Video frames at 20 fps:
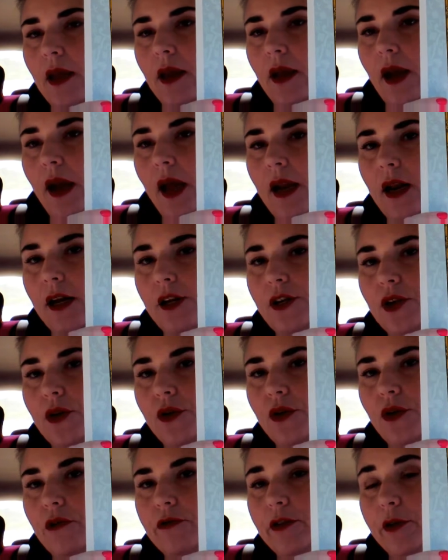I got this from
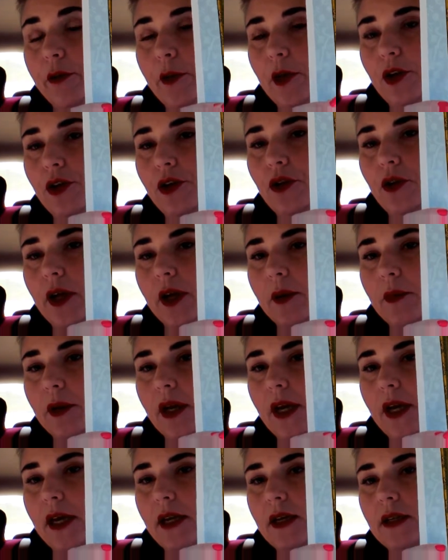Plum Street
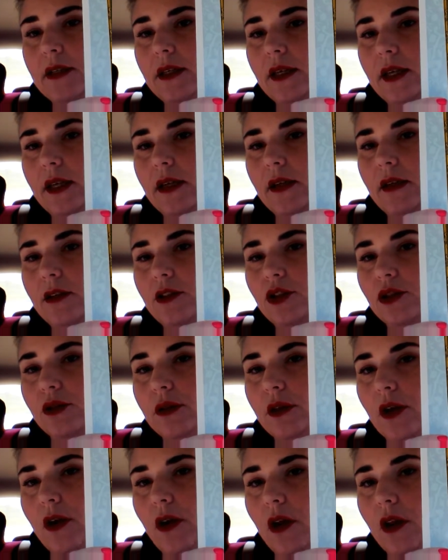Samplers, Earthly
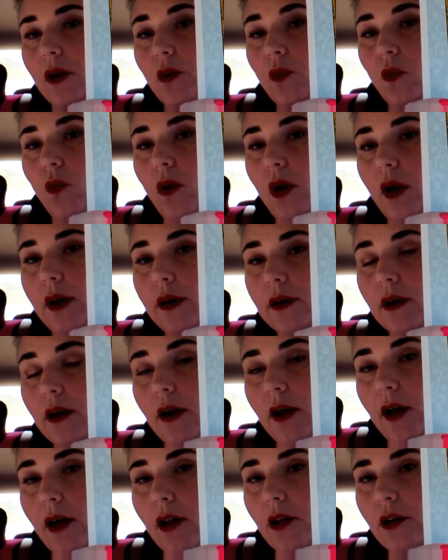Treasures. I love it.
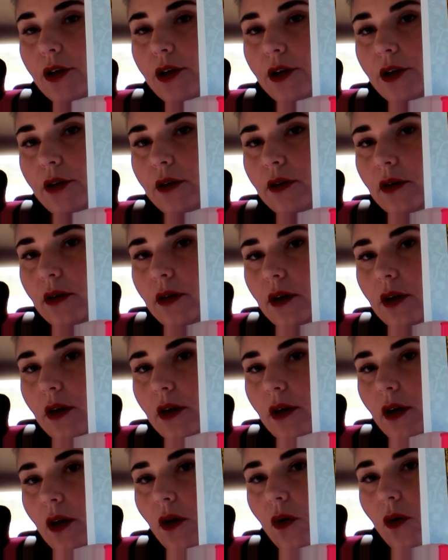I
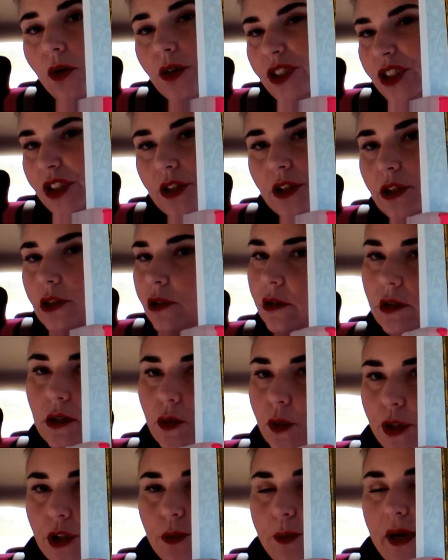just more and
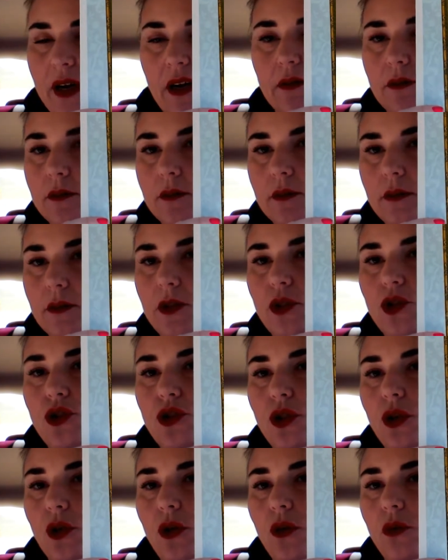more into the
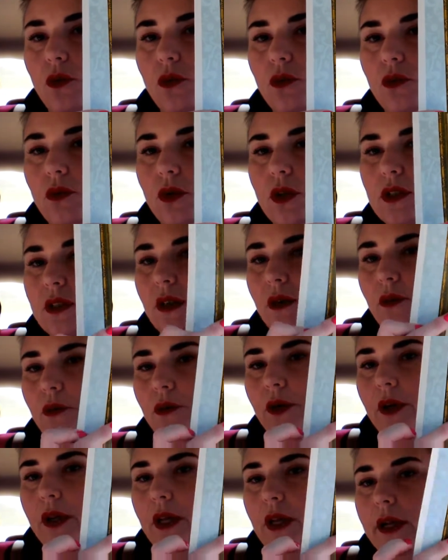Plum Street
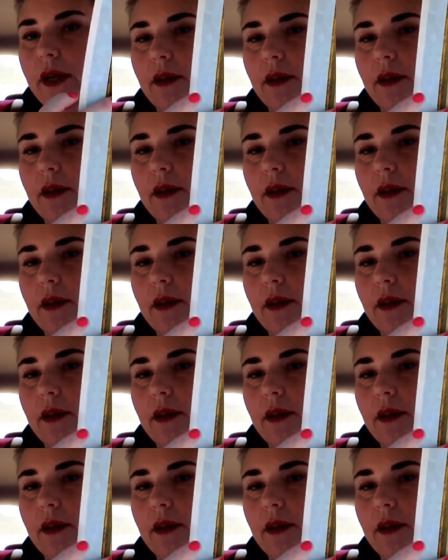Samplers.